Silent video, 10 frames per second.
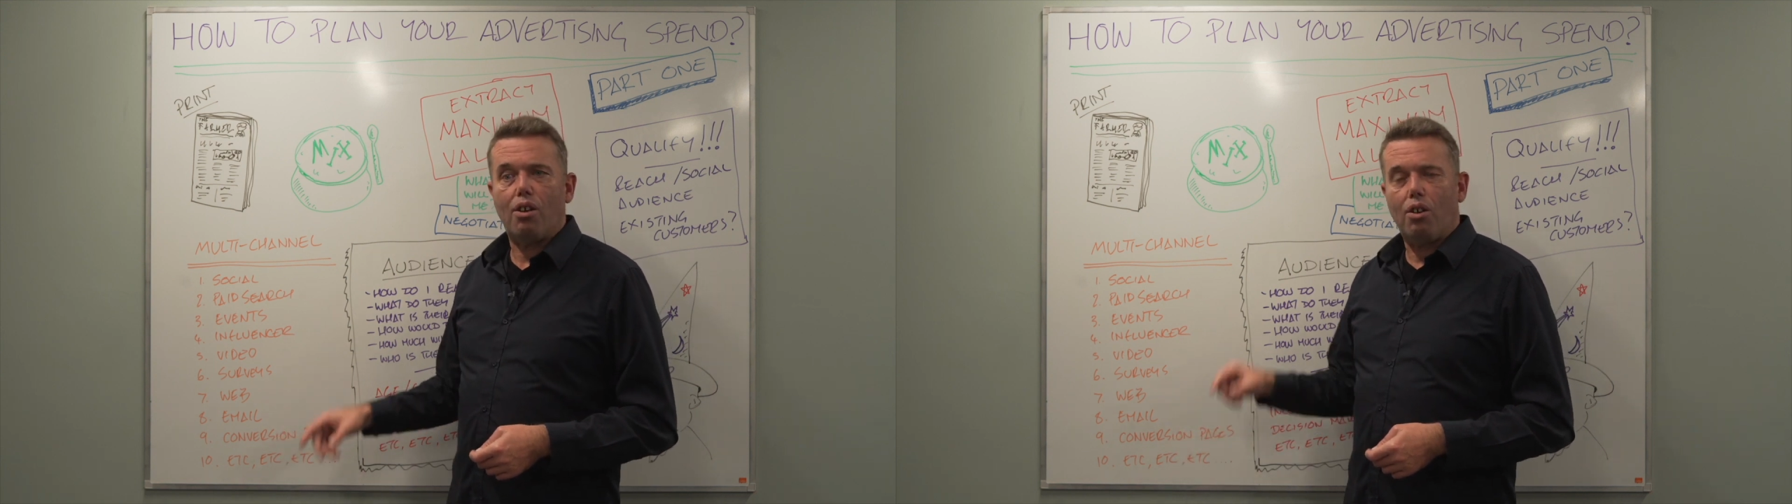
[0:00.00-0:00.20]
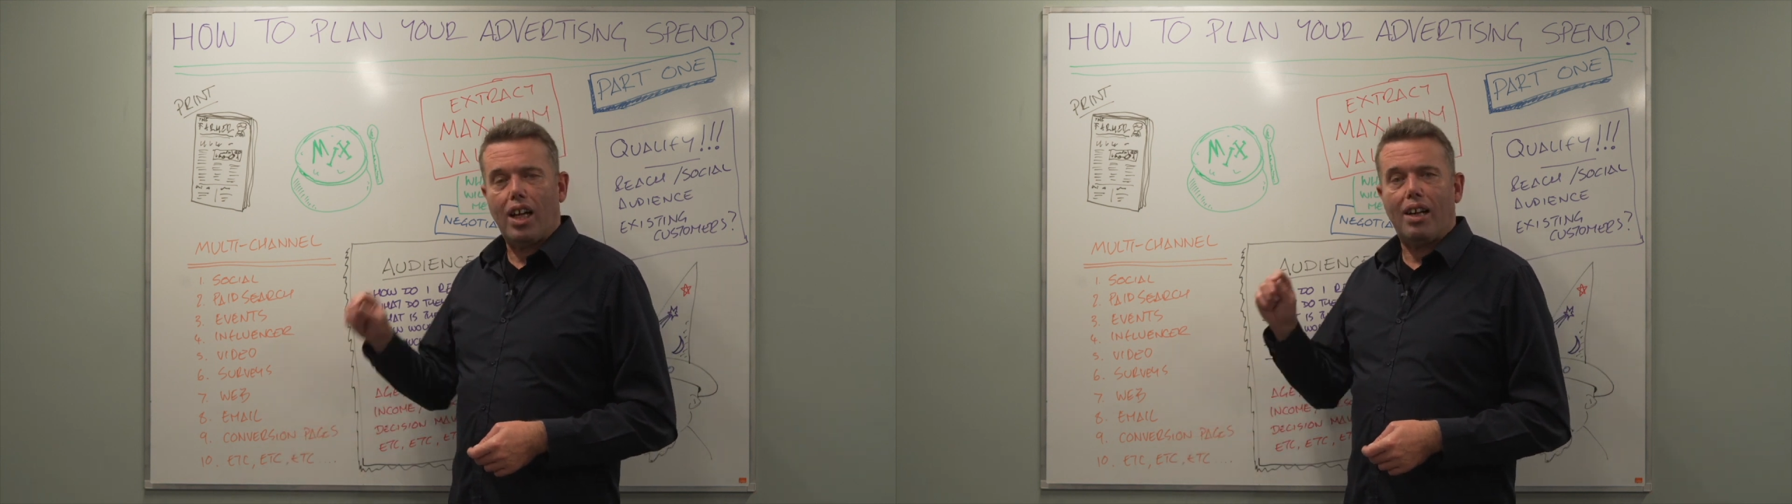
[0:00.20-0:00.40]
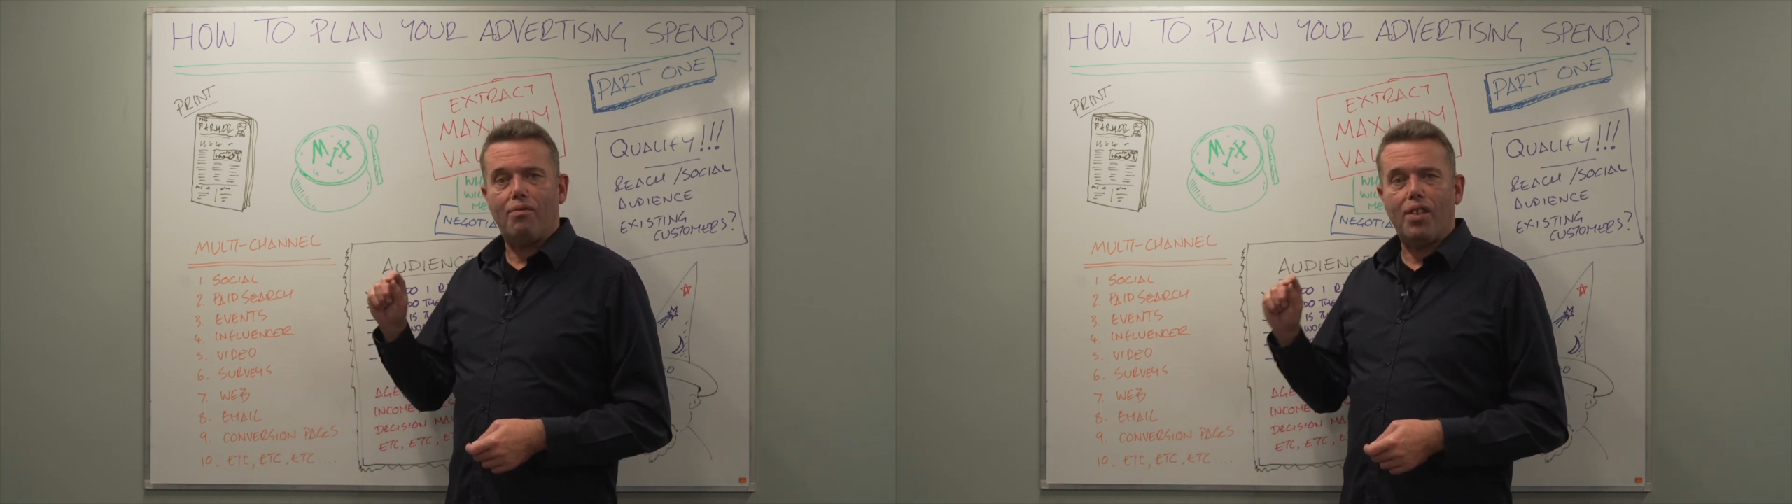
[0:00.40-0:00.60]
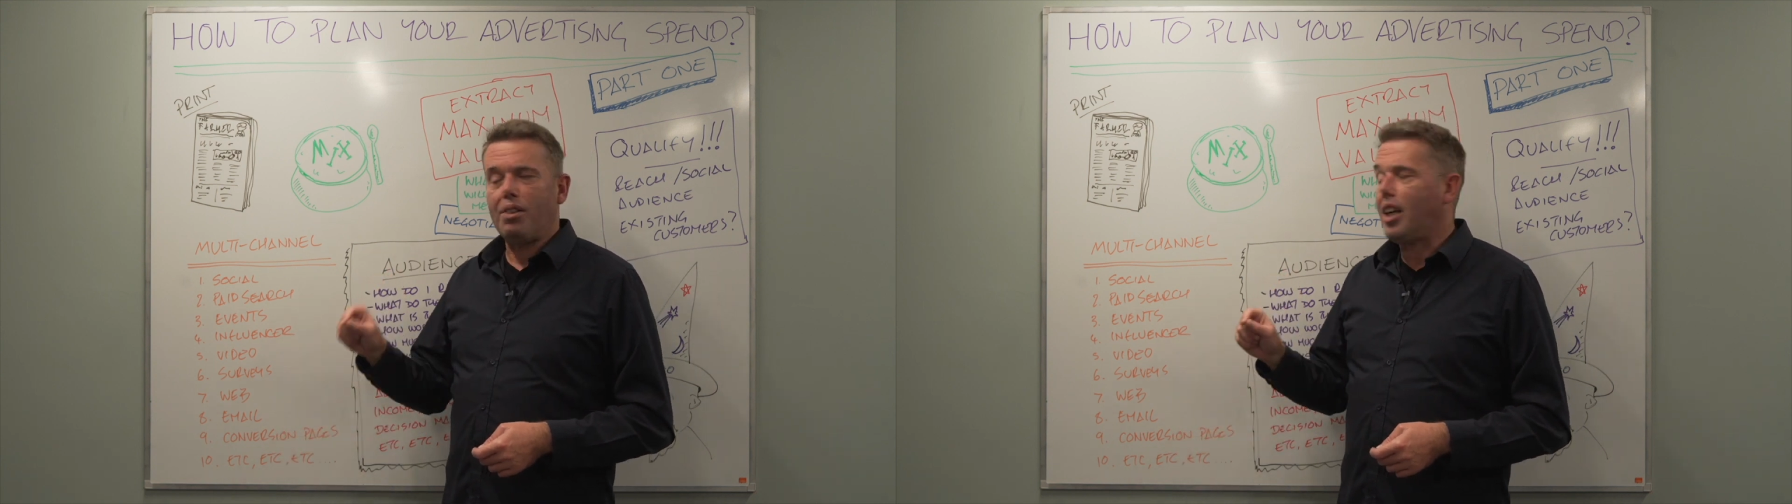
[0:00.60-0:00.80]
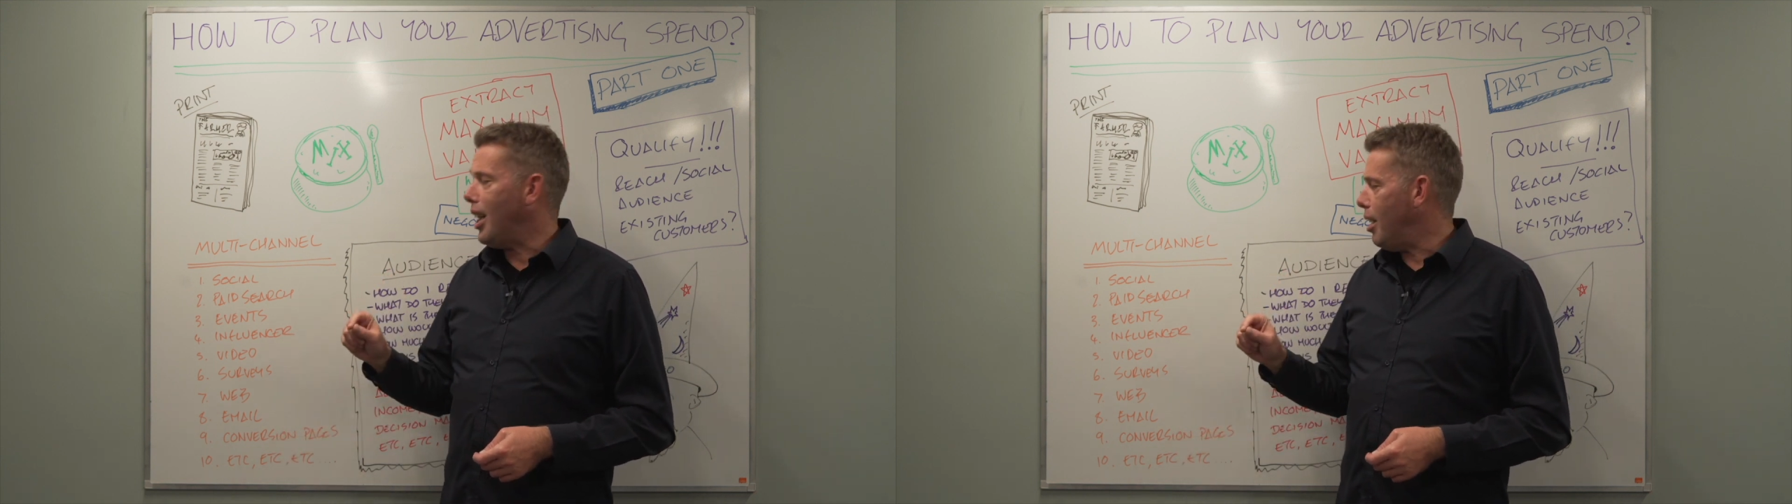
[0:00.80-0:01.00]
all have
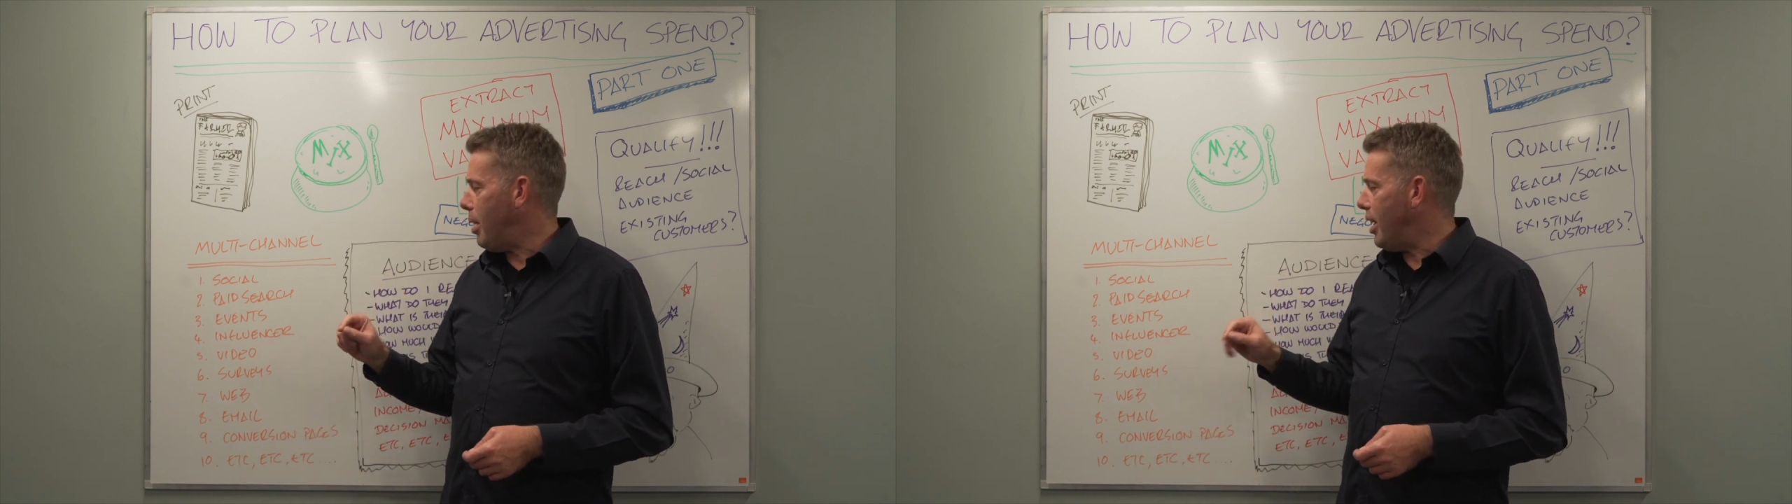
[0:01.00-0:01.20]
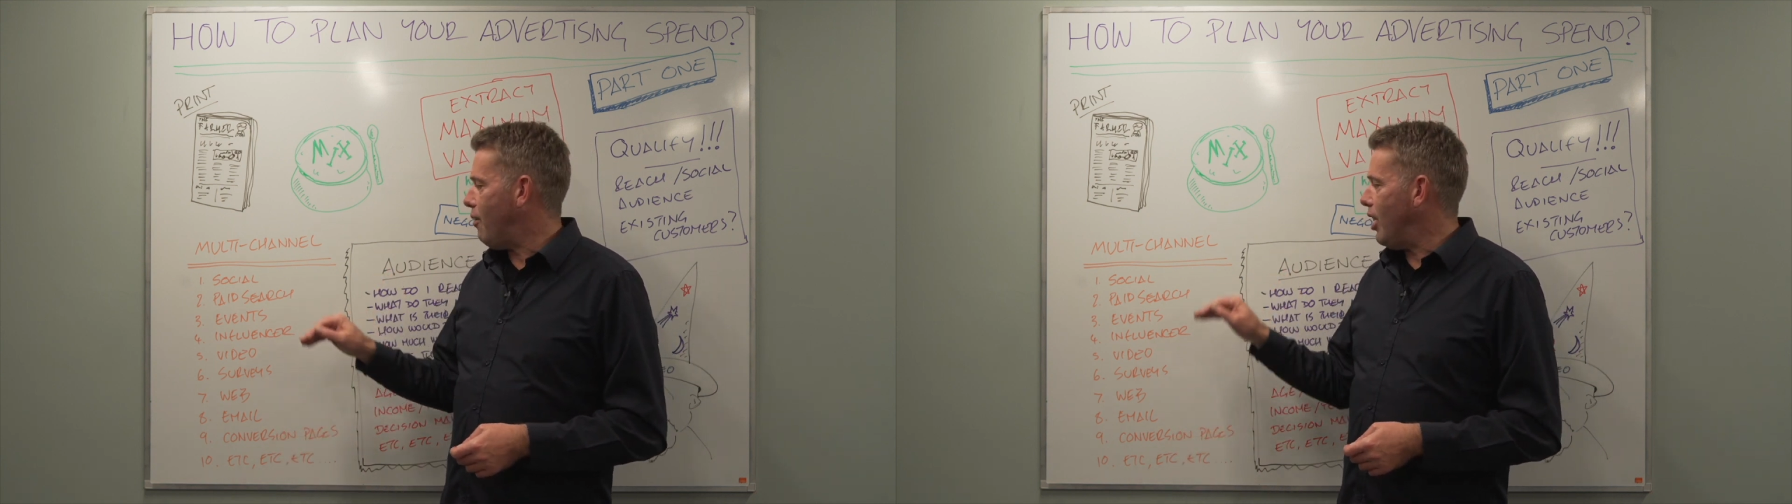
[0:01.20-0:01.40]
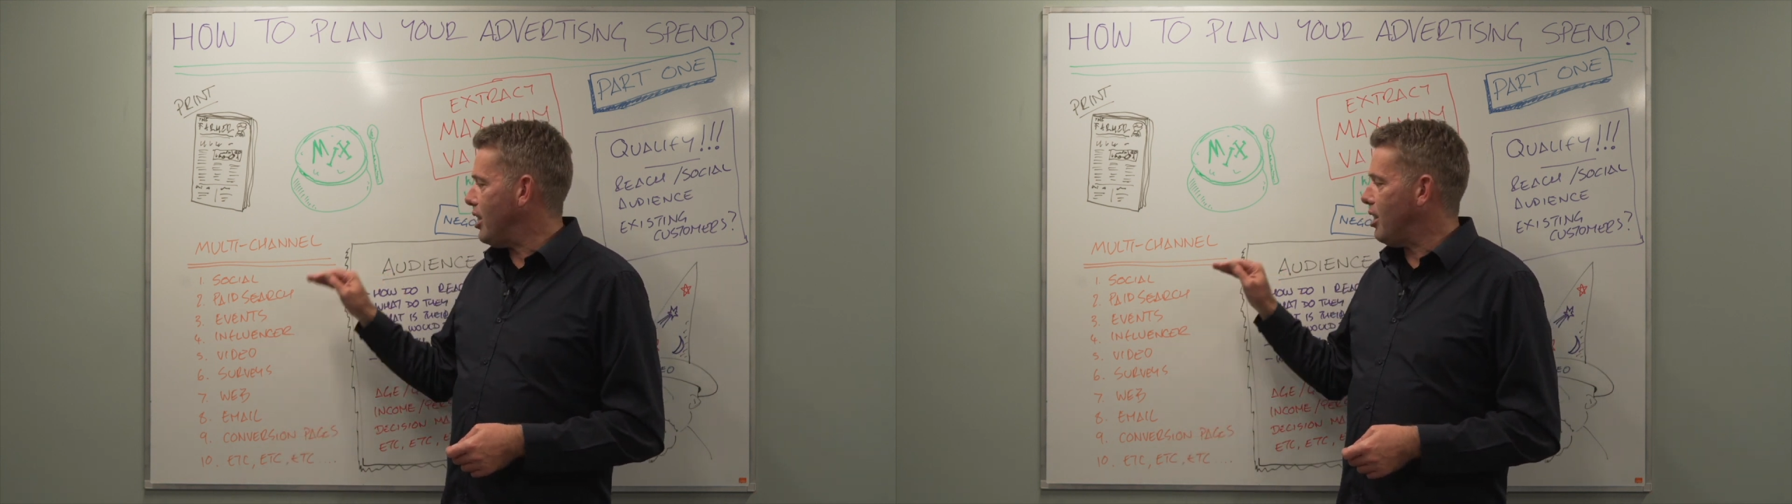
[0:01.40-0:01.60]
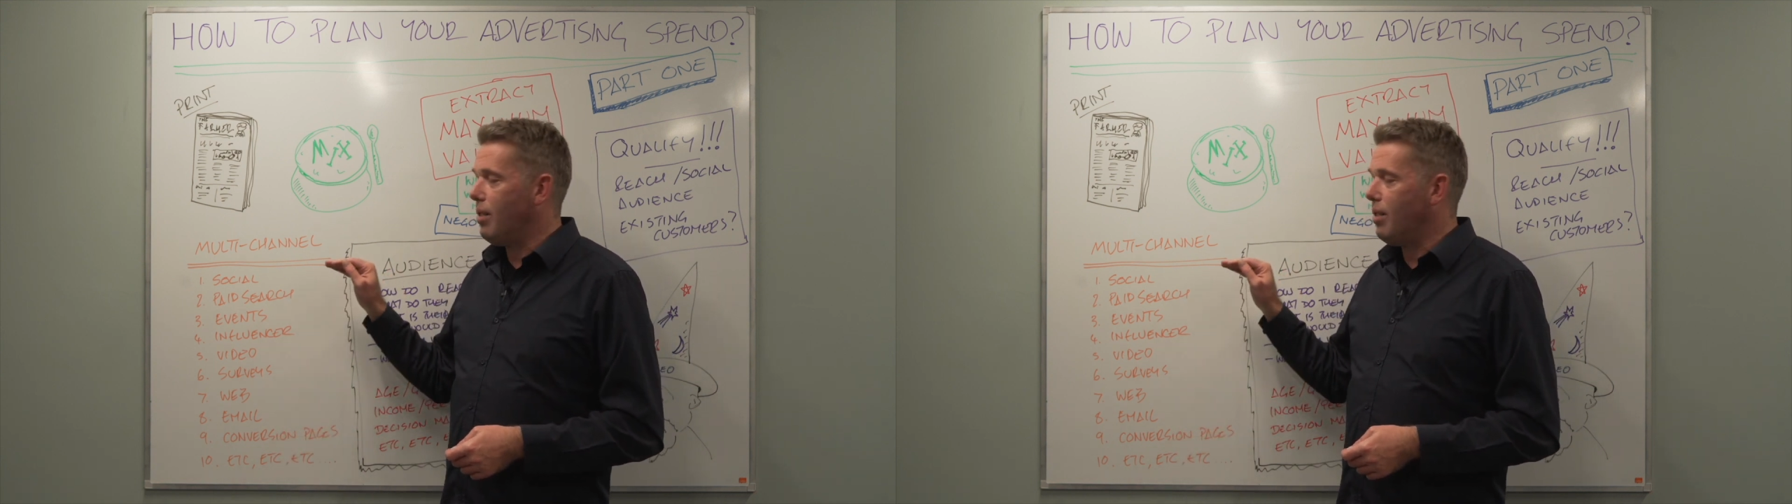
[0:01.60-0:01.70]
very clear benefits.